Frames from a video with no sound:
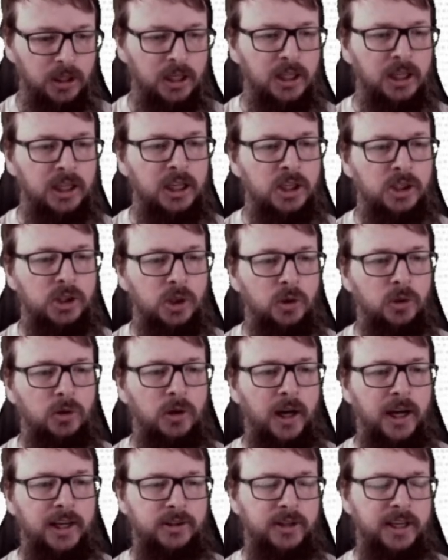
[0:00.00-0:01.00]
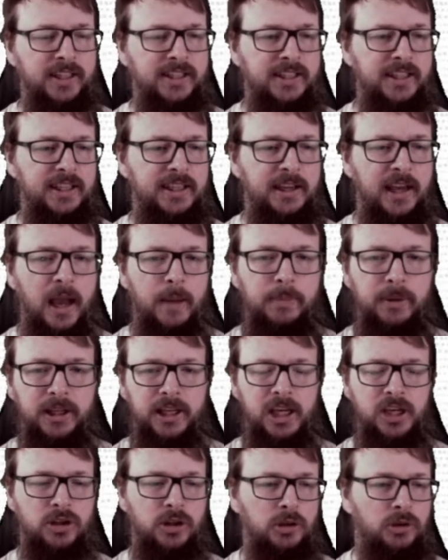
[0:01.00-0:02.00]
So as you can see,
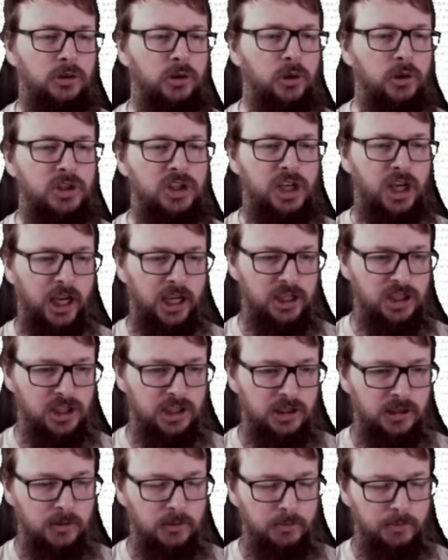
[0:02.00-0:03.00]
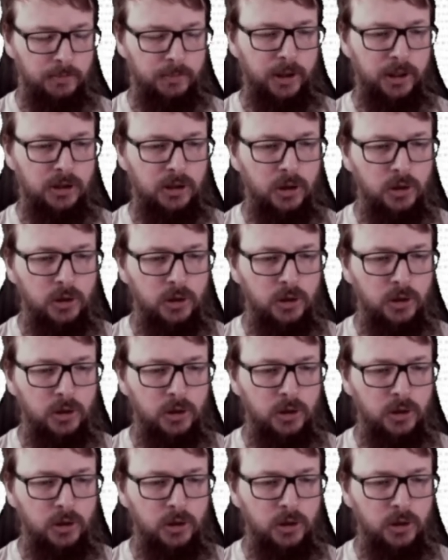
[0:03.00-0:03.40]
application, no changes, but